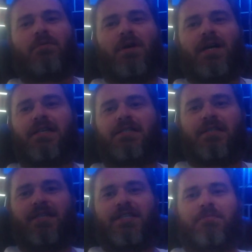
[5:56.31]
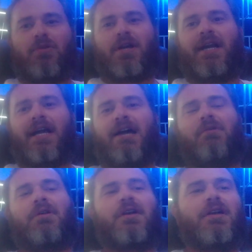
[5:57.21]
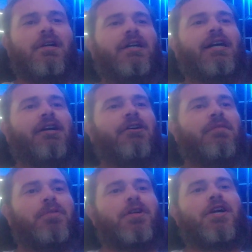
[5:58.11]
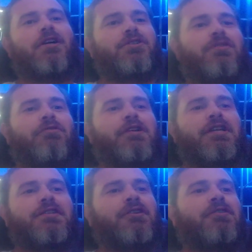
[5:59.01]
wisely spread out our production risk